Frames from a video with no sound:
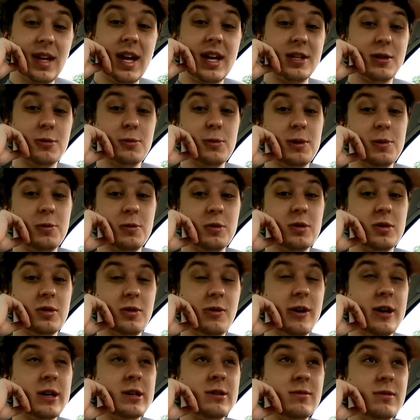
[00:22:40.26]
Last week was
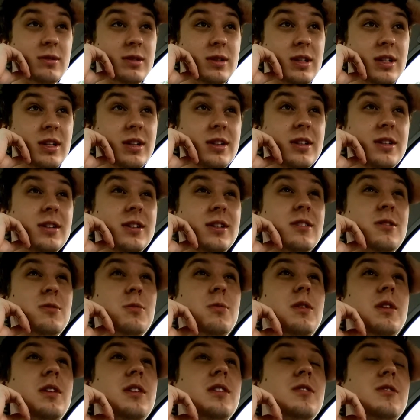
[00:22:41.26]
great, and then
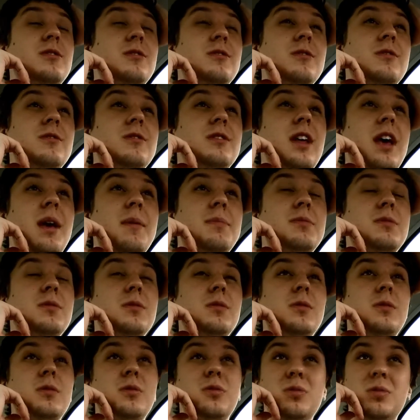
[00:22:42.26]
this week is just
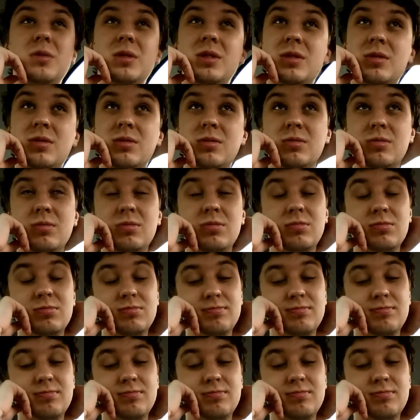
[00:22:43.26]
absolute.